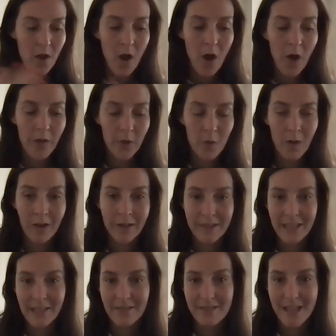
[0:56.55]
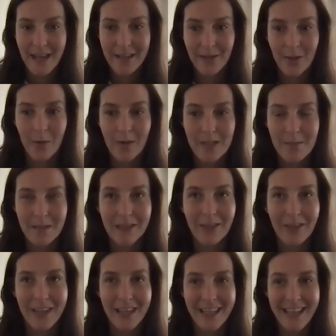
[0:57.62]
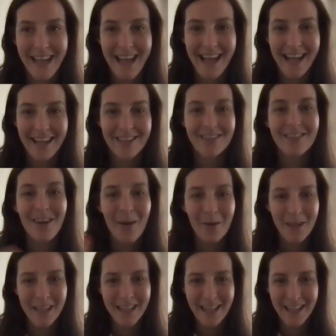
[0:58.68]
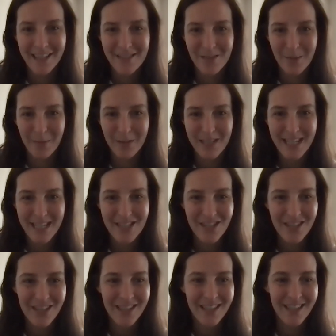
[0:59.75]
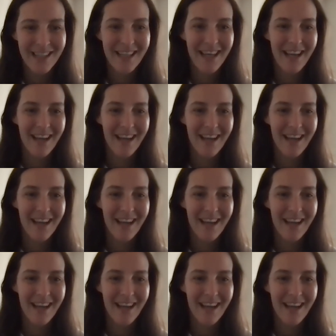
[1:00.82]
On the qualitative side, you're going to be looking at coding and interpretation.